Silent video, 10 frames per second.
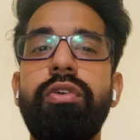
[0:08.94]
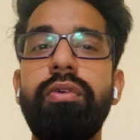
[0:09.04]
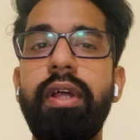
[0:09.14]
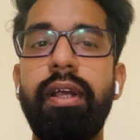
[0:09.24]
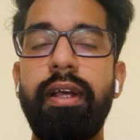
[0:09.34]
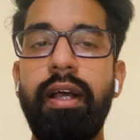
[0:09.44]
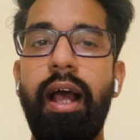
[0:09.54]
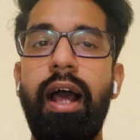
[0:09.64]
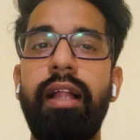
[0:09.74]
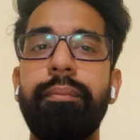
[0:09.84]
Today
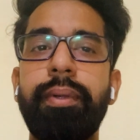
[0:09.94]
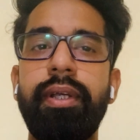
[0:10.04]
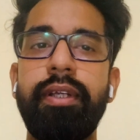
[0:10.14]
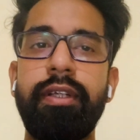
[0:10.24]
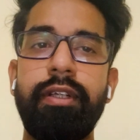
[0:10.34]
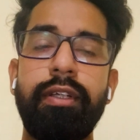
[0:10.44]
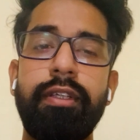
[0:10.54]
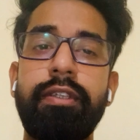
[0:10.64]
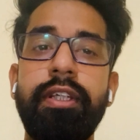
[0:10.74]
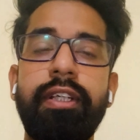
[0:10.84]
I'll be
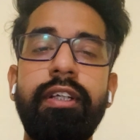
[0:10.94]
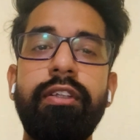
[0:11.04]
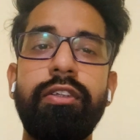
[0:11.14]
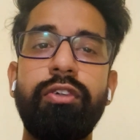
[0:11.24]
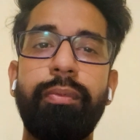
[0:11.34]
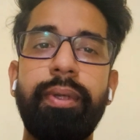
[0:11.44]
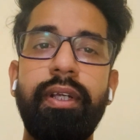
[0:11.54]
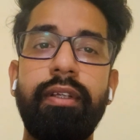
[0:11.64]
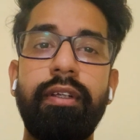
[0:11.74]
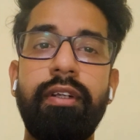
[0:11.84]
taking the
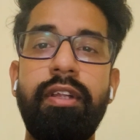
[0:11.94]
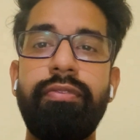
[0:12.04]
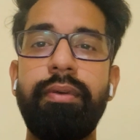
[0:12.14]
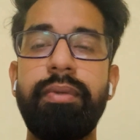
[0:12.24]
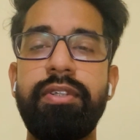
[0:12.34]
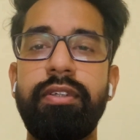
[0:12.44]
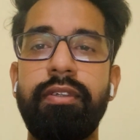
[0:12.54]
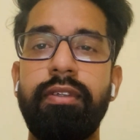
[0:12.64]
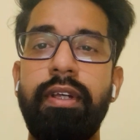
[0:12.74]
topic defamation